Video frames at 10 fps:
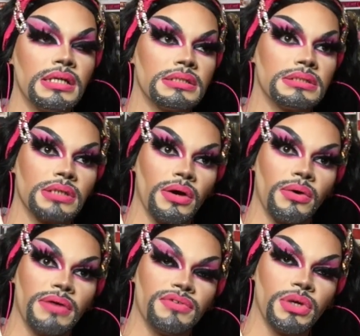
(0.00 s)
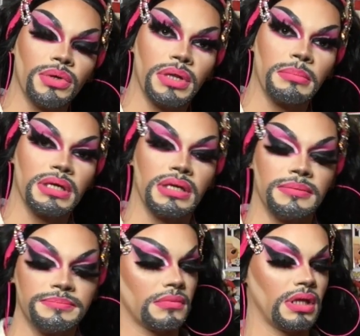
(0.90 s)
So if you don't know what I
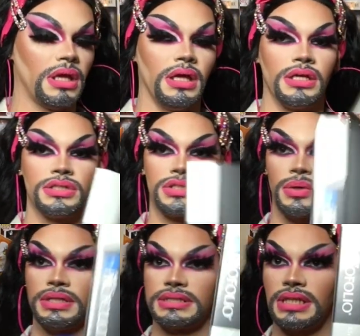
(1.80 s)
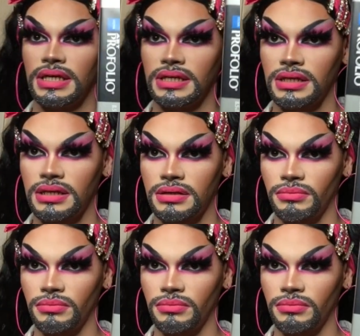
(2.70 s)
mean, so it's like